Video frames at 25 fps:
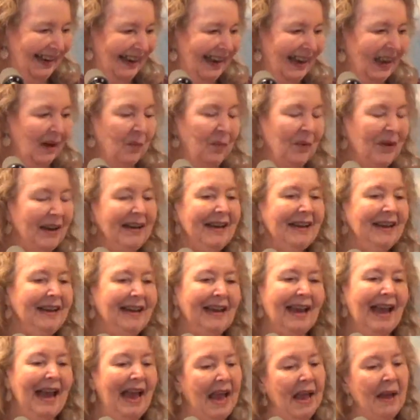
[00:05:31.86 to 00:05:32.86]
and when
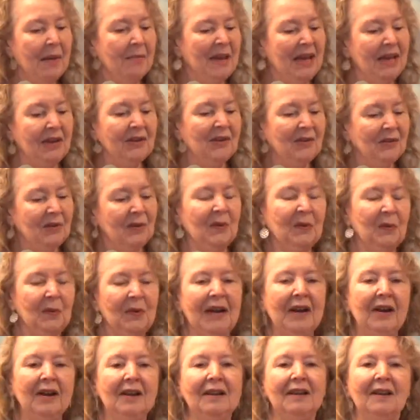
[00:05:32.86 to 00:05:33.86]
he came into
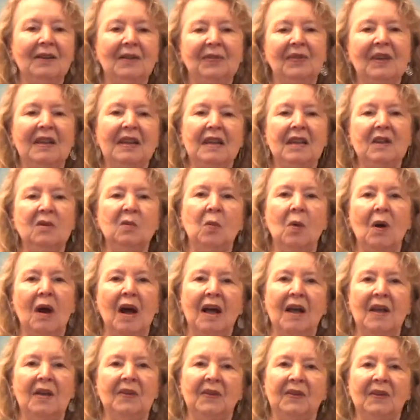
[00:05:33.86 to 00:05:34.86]
awareness, he
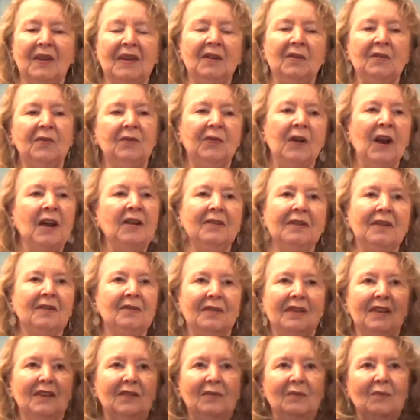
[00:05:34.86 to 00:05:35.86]
was in front of
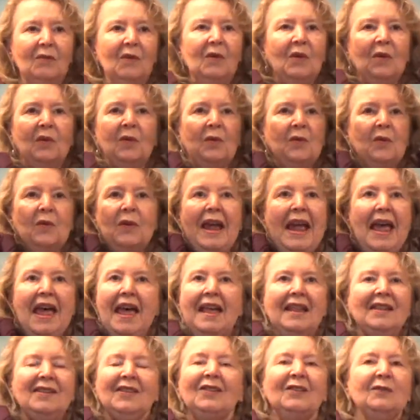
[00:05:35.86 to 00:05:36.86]
this
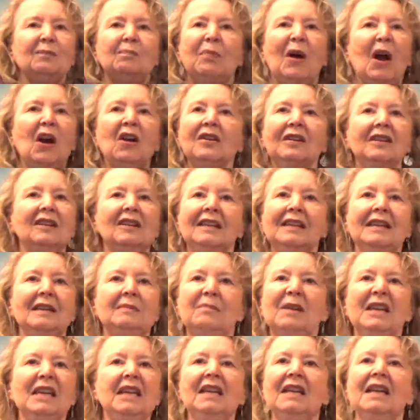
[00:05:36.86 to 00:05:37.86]
grand, sparkly
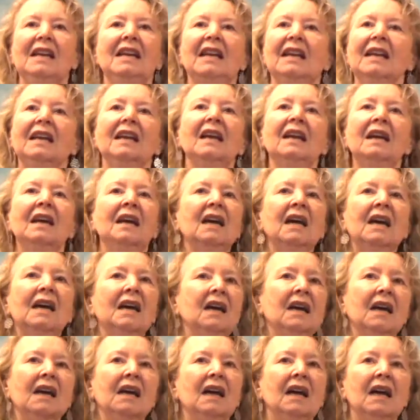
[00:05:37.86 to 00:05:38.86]
being,
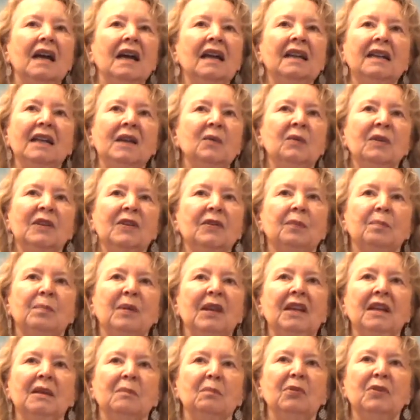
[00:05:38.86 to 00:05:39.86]
and he was
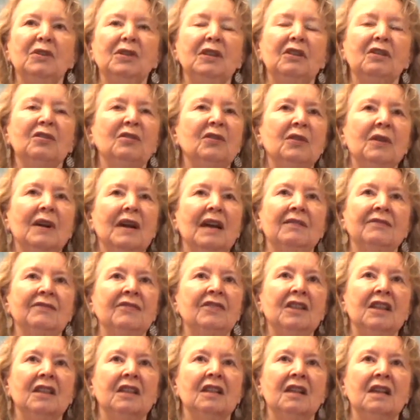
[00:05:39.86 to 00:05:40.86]
being put through
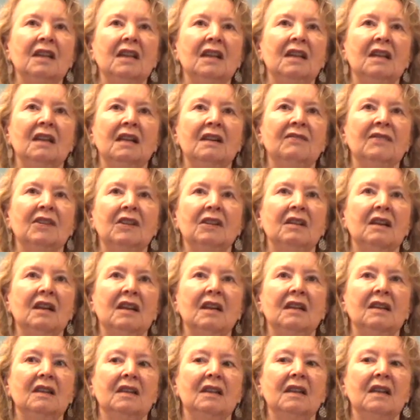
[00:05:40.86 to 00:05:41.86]
everything he'd ever
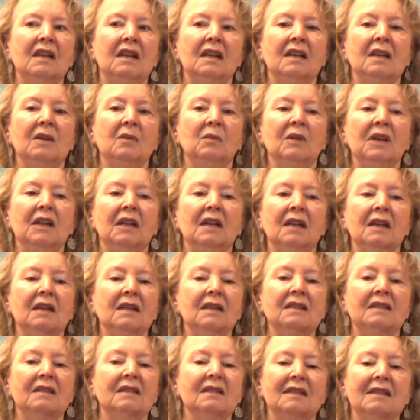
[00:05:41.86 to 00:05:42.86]
done to anyone
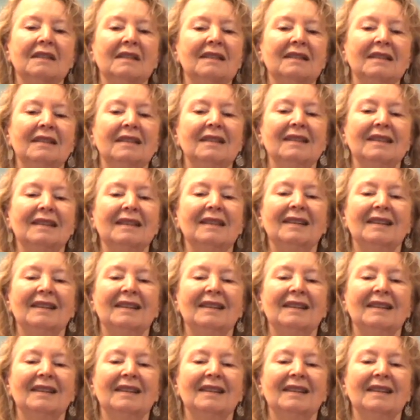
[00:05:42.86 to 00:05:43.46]
else